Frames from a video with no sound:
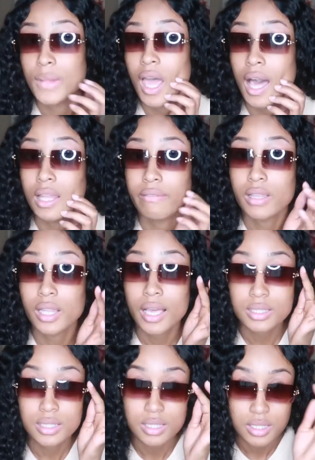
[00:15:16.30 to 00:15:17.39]
I love the
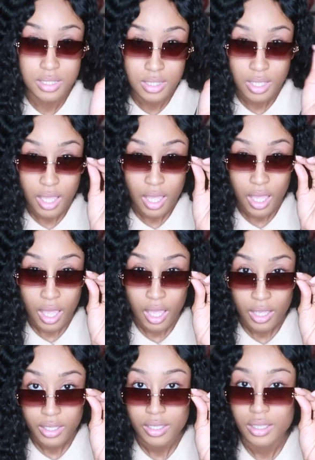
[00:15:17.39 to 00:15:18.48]
glasses.
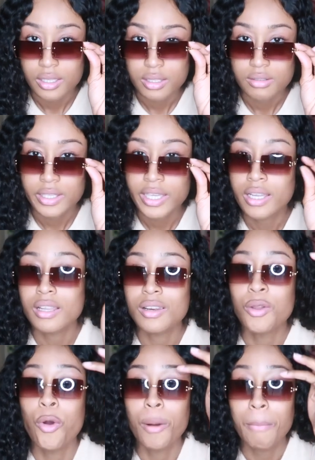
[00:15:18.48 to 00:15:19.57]

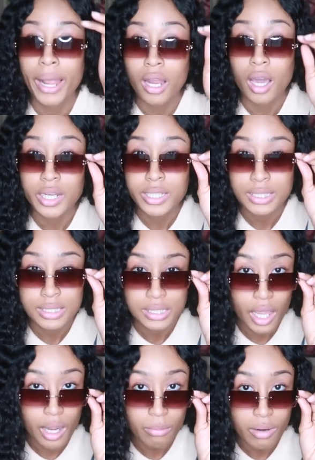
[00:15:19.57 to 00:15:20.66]
Ignore my
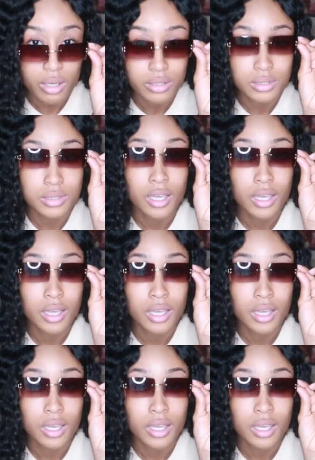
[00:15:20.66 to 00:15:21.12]
non-existent eyebrows.